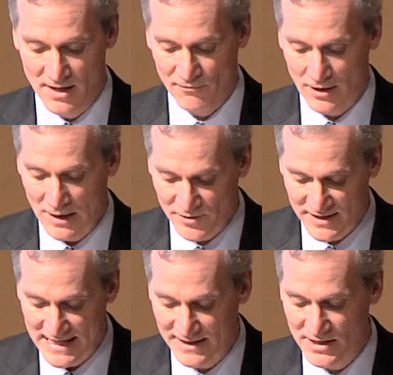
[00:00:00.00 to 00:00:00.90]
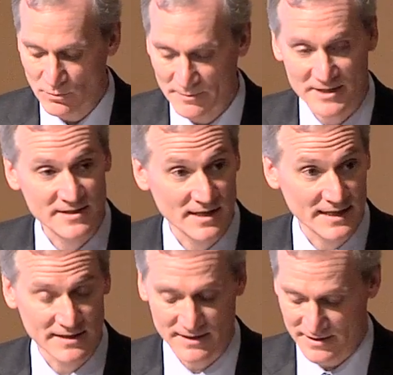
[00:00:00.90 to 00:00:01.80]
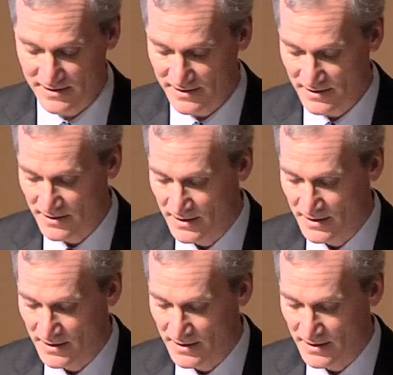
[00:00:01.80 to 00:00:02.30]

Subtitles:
for outstanding women scientists.